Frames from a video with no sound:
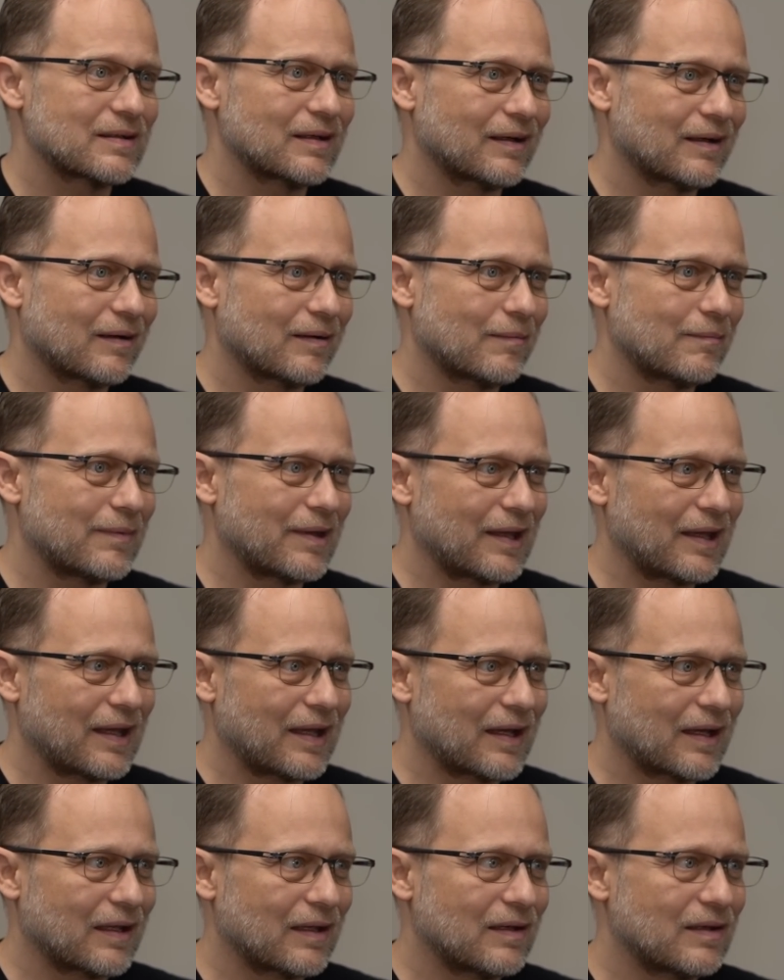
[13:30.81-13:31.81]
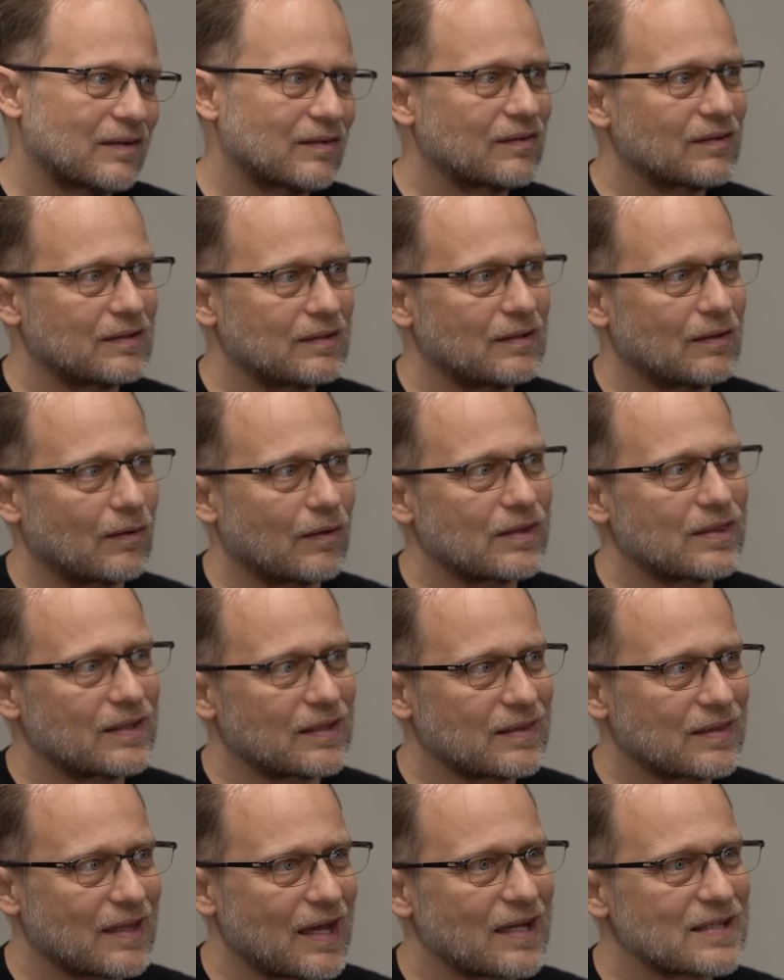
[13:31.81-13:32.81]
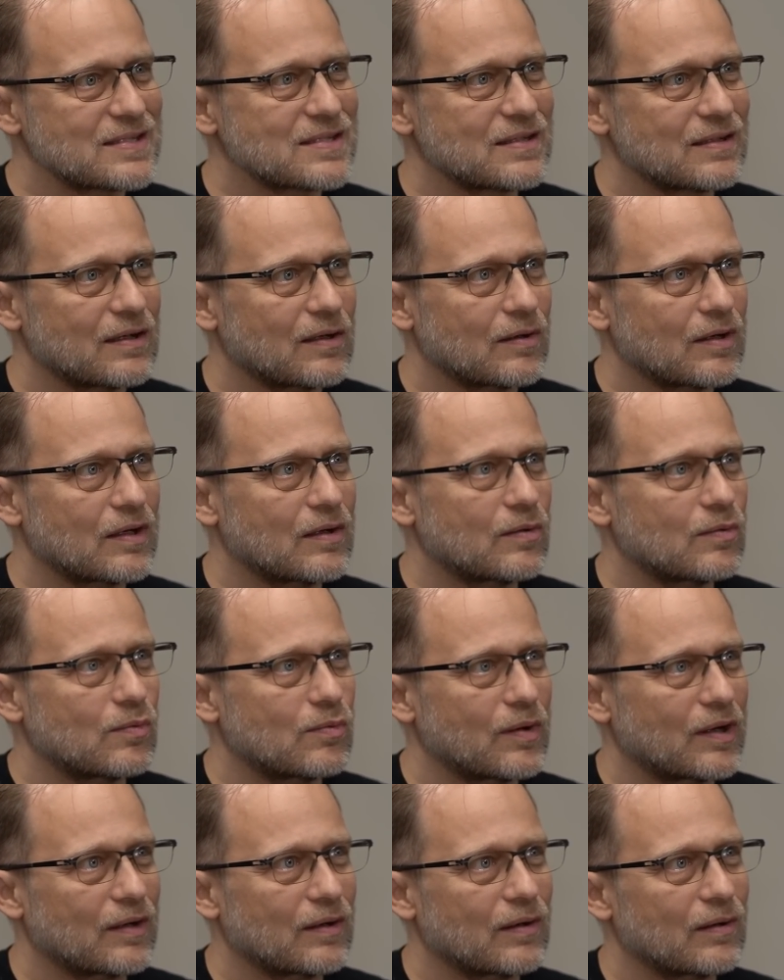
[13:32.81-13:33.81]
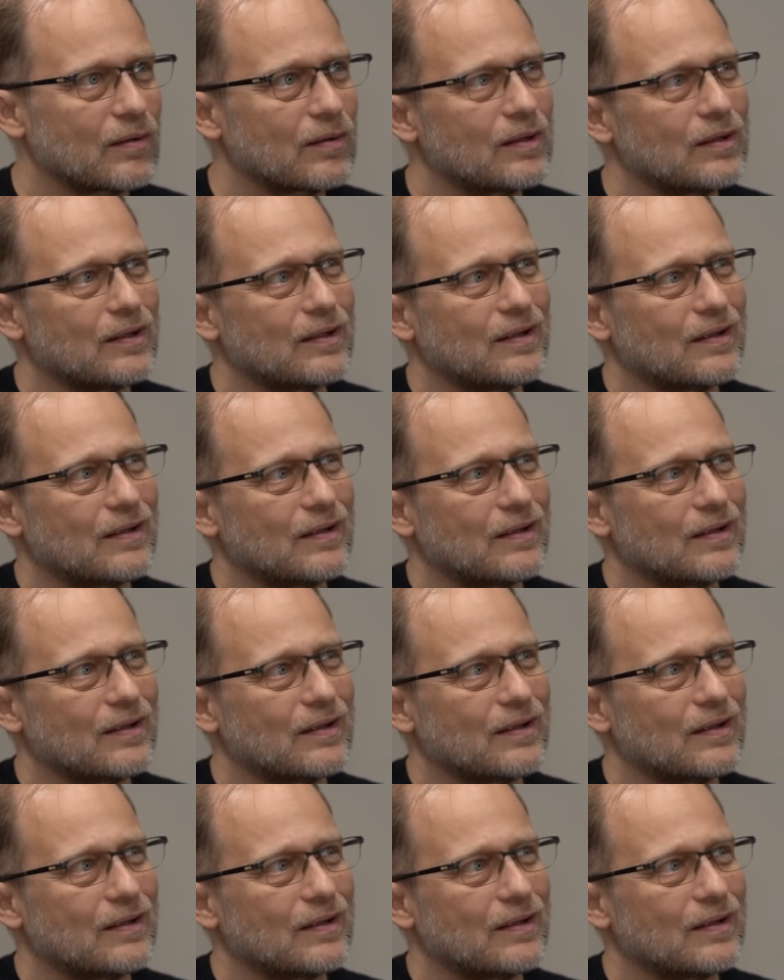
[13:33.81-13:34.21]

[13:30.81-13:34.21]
And I think that's an area where